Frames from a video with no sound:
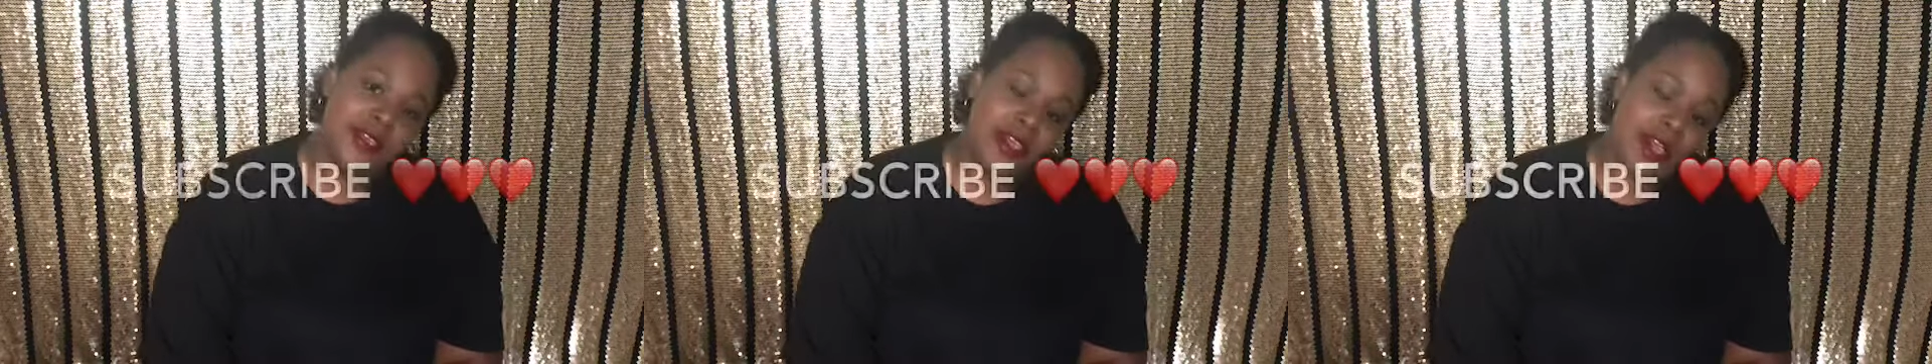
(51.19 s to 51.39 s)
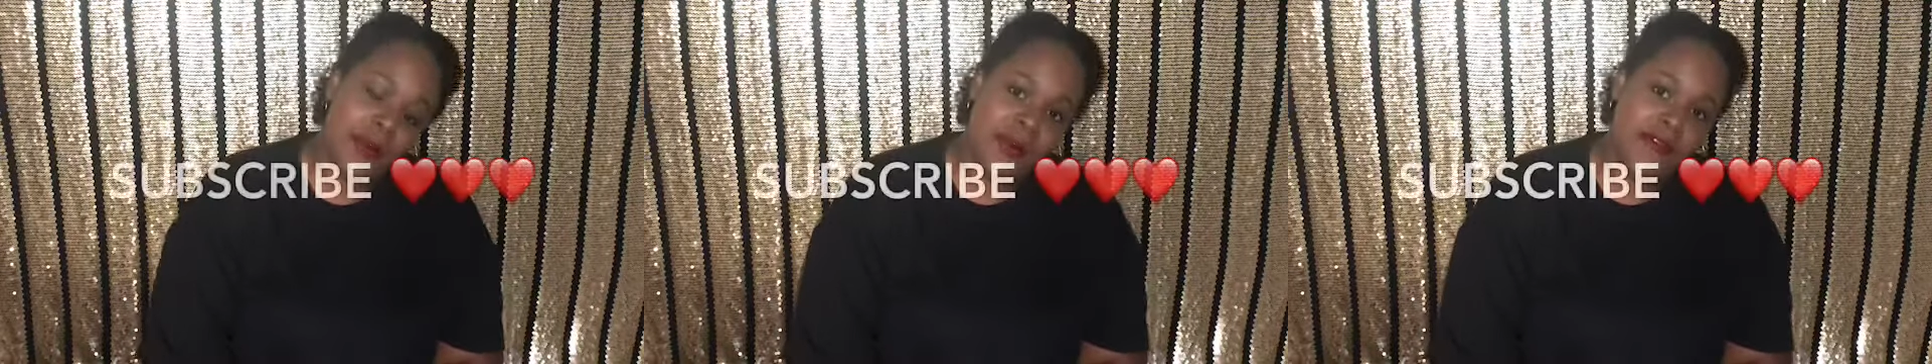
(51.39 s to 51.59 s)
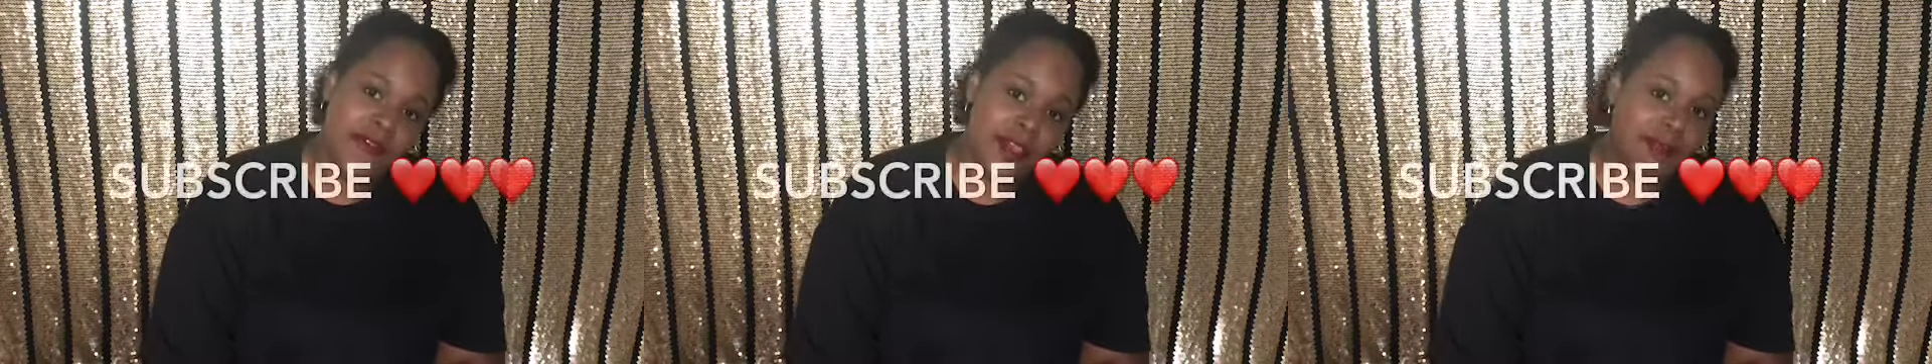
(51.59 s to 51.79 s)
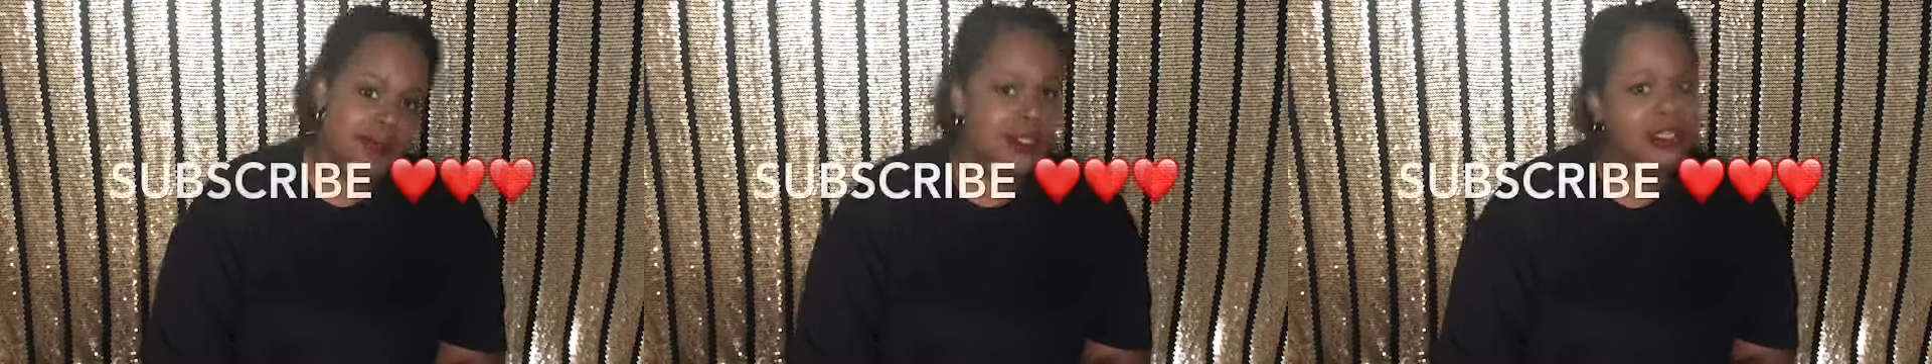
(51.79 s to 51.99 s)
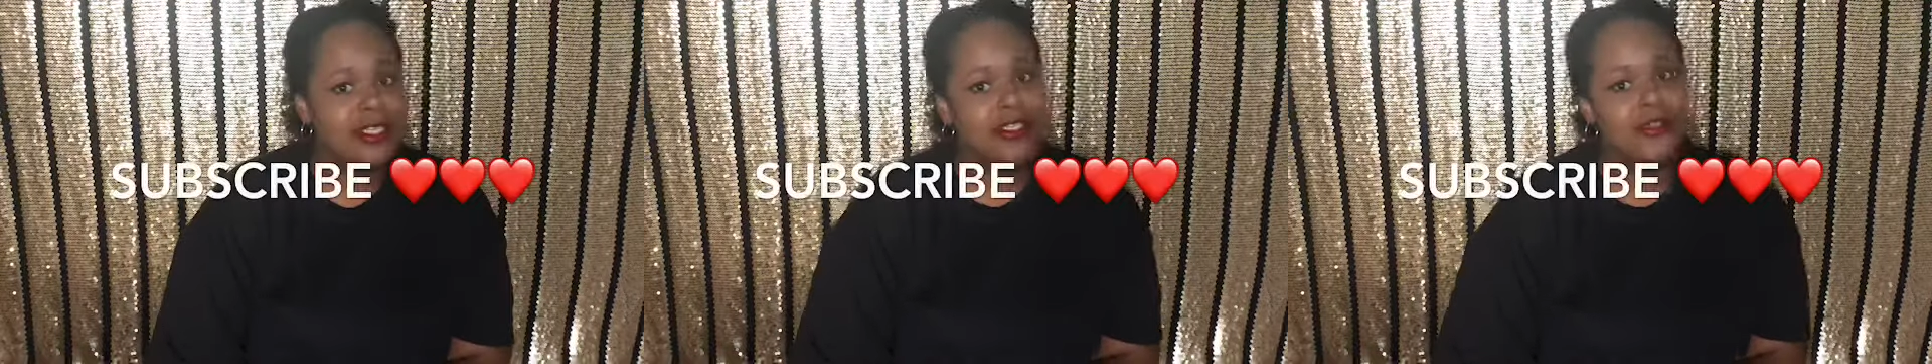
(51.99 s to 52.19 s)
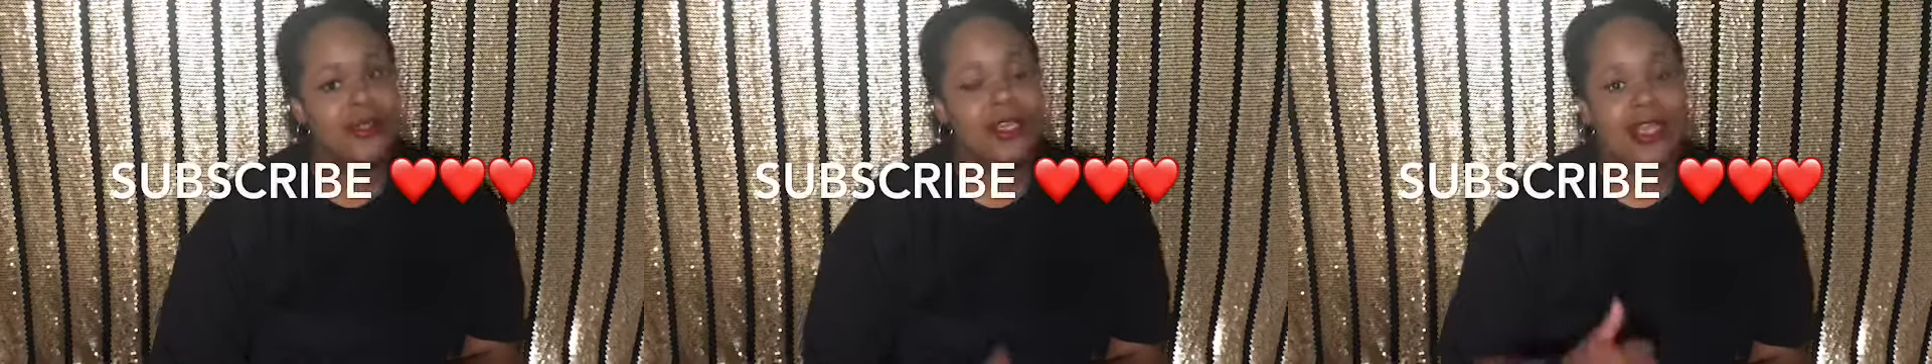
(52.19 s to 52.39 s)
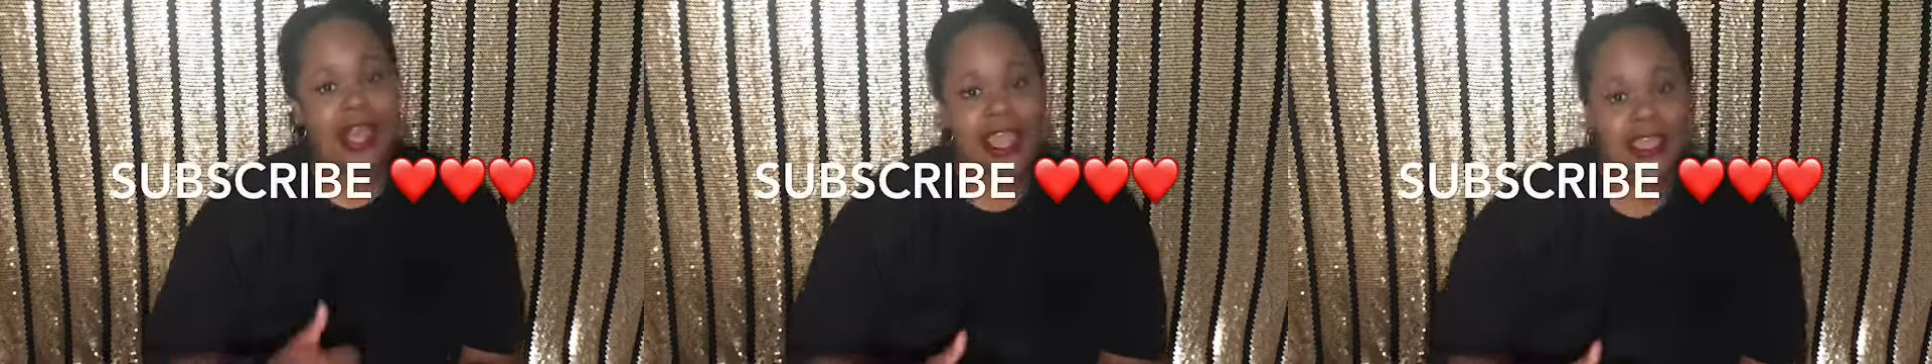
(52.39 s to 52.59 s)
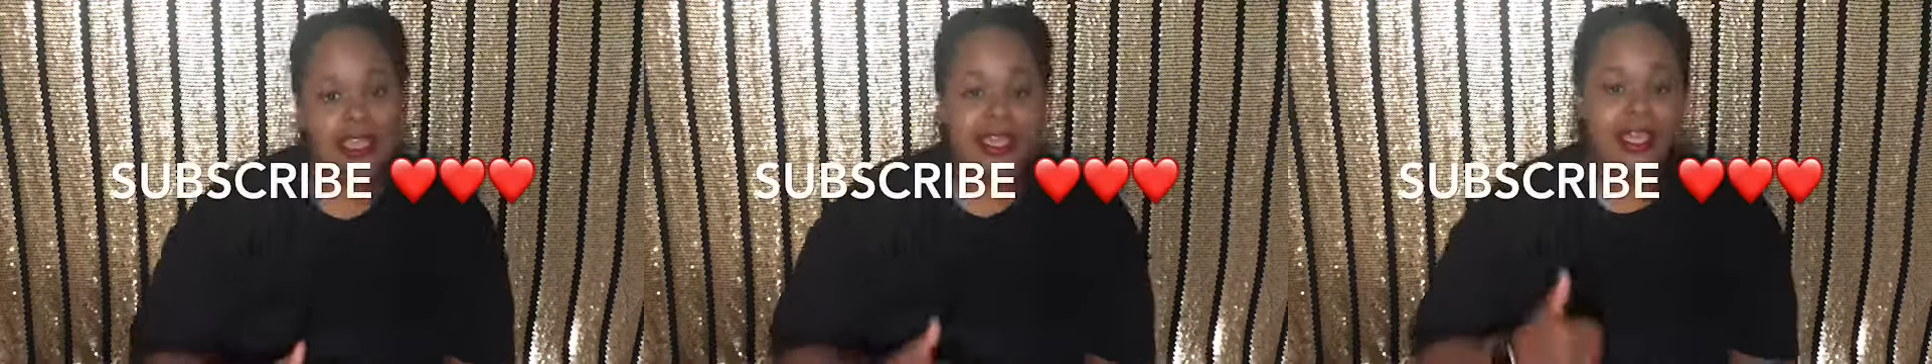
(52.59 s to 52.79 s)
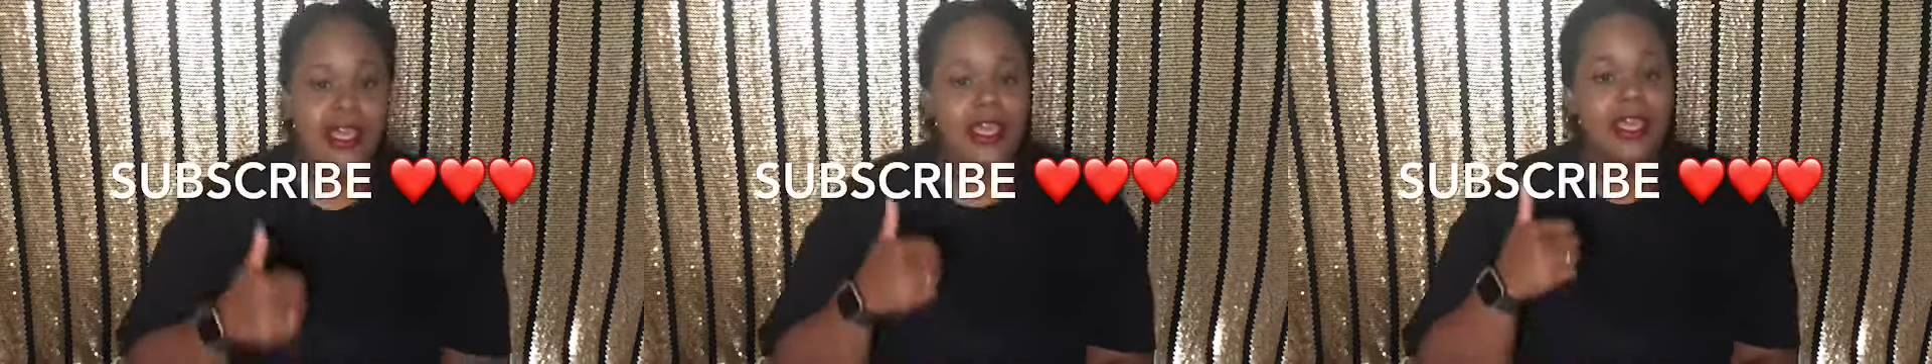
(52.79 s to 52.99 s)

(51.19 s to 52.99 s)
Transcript: a couple favors. I need you to like,